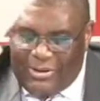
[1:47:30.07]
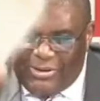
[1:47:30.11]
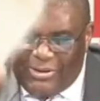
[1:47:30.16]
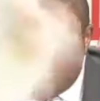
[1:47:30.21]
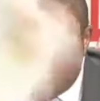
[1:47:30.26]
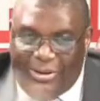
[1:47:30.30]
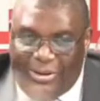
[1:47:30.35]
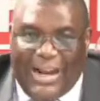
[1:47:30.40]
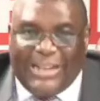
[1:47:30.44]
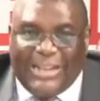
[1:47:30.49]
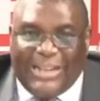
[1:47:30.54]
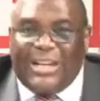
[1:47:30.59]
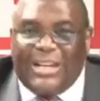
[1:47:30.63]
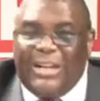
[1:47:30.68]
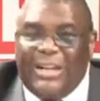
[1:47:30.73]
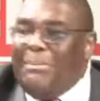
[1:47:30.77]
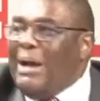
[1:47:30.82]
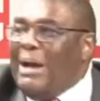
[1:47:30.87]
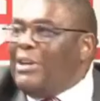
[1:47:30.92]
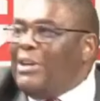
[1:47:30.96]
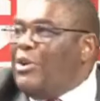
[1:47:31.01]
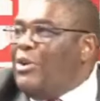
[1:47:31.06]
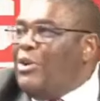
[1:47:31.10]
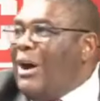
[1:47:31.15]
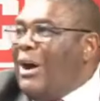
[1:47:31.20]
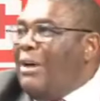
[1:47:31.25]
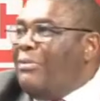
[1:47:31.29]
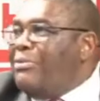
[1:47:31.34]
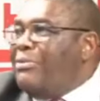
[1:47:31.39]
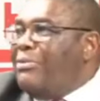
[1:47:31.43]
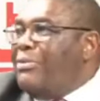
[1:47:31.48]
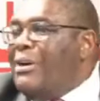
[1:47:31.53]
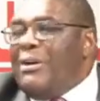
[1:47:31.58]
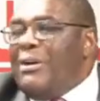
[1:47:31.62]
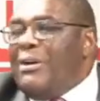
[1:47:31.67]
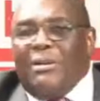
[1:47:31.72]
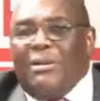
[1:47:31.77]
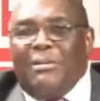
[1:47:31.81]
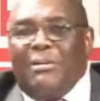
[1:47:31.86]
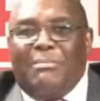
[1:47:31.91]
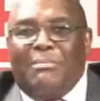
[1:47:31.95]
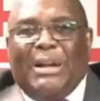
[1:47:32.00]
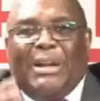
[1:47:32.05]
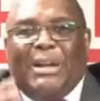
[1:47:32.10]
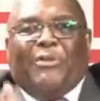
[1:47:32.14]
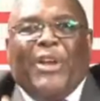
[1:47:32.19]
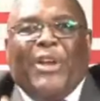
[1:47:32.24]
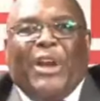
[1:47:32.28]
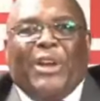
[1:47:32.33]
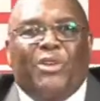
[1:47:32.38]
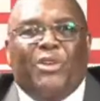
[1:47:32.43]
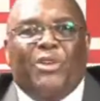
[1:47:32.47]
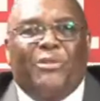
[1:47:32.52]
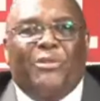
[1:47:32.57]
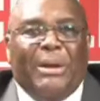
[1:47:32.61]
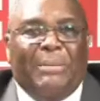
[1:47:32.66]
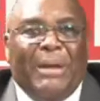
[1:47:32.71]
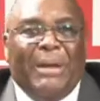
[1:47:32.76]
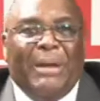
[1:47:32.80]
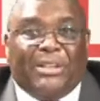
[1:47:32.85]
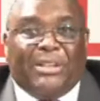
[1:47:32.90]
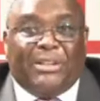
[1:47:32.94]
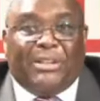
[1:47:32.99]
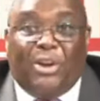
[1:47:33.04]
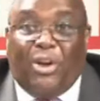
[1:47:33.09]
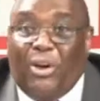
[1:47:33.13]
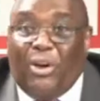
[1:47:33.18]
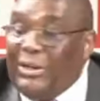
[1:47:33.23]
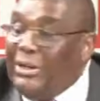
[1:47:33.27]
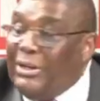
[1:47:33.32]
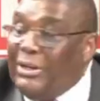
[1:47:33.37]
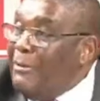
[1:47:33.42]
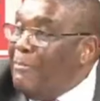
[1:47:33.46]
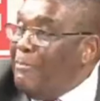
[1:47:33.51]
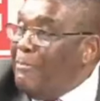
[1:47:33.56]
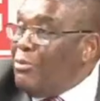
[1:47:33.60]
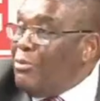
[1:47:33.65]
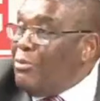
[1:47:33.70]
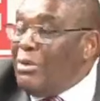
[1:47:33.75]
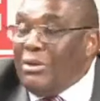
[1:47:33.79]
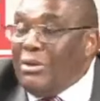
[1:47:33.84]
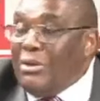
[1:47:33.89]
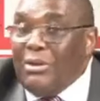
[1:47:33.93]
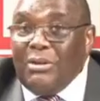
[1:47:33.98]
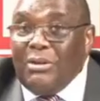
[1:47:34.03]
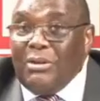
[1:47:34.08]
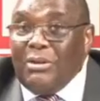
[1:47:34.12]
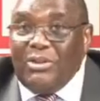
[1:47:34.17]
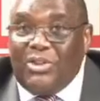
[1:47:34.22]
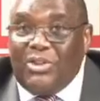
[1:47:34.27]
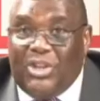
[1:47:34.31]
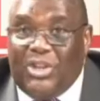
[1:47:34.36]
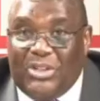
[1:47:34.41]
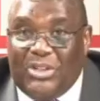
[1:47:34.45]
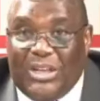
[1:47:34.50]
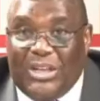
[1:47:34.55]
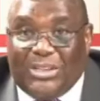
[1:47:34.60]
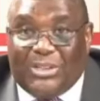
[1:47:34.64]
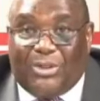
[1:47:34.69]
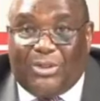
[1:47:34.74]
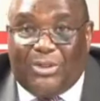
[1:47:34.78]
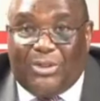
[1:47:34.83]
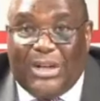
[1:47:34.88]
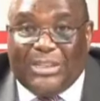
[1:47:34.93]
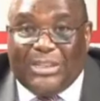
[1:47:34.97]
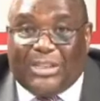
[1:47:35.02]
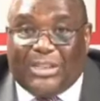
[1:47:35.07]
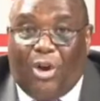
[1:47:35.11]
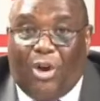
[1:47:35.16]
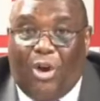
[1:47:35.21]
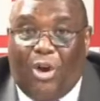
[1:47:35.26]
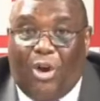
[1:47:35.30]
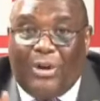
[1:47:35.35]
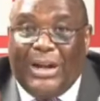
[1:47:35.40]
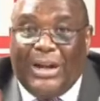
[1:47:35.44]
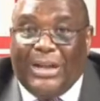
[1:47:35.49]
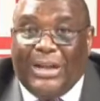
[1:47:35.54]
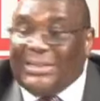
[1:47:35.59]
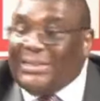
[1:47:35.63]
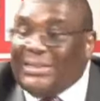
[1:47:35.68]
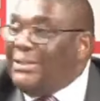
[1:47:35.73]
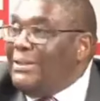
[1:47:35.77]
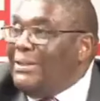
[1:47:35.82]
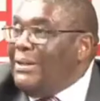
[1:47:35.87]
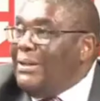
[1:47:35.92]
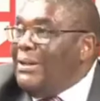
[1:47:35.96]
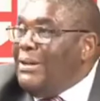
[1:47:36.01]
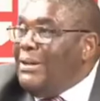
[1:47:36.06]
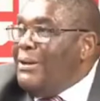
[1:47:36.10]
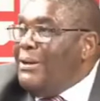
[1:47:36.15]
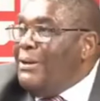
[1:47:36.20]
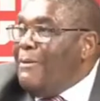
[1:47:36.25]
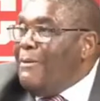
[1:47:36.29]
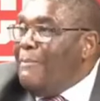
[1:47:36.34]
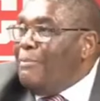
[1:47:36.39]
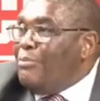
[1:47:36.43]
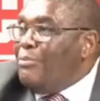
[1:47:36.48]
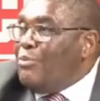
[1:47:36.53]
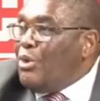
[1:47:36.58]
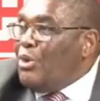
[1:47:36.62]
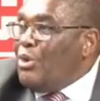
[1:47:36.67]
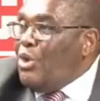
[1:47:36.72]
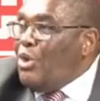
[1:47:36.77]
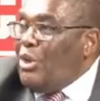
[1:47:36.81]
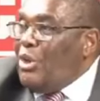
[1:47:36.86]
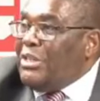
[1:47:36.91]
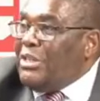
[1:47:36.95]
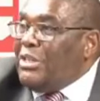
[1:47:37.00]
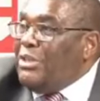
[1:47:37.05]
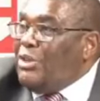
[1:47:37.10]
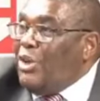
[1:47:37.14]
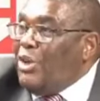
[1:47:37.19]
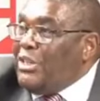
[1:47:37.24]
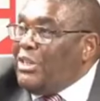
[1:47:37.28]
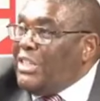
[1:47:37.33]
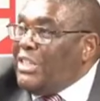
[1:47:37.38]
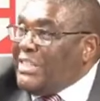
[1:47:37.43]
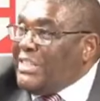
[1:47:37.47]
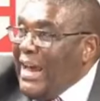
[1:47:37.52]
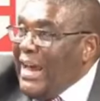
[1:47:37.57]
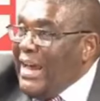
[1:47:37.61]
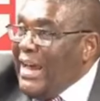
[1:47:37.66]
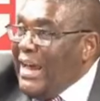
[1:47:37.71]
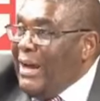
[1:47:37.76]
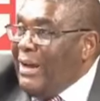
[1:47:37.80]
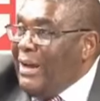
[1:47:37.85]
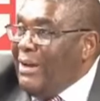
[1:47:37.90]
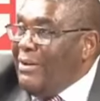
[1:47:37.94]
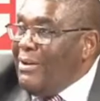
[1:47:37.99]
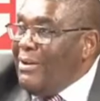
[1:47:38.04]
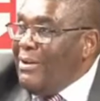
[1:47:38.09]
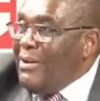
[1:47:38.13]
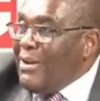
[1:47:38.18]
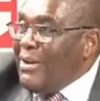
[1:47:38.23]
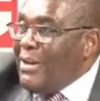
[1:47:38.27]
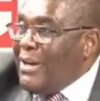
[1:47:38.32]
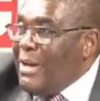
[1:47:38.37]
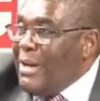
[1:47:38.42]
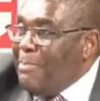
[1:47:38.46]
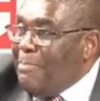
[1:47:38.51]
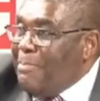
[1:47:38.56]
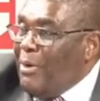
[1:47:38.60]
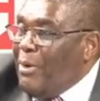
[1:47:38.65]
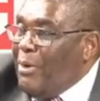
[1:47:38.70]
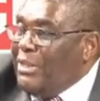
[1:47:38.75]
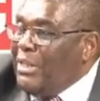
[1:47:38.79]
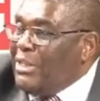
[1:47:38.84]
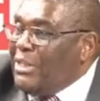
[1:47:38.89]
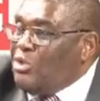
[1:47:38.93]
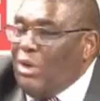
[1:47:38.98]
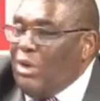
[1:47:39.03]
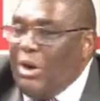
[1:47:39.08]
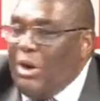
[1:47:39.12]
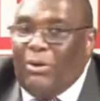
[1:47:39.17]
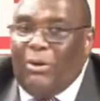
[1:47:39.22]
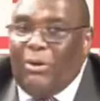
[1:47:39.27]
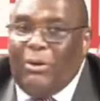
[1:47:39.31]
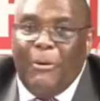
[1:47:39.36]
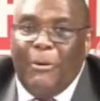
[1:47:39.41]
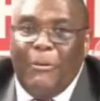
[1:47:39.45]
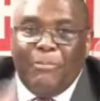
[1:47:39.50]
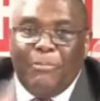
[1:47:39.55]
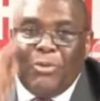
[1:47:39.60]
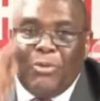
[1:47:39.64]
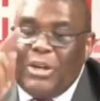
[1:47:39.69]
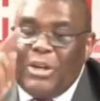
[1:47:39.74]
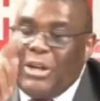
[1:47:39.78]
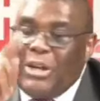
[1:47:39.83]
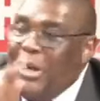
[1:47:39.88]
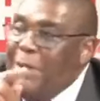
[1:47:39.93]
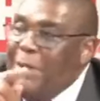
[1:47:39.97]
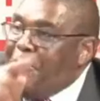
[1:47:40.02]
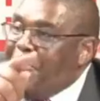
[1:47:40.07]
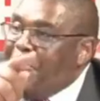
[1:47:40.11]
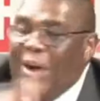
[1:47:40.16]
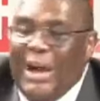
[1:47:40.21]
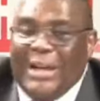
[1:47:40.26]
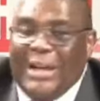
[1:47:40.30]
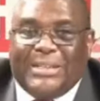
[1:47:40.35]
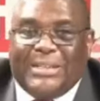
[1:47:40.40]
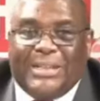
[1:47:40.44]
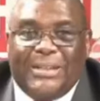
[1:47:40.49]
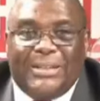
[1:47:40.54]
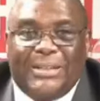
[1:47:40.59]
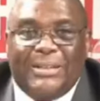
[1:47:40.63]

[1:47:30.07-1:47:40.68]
That's the man you have. But thank you very much, God. Jesus Christ, hold us. Don't tire. Keep on the struggle. Keep fighting.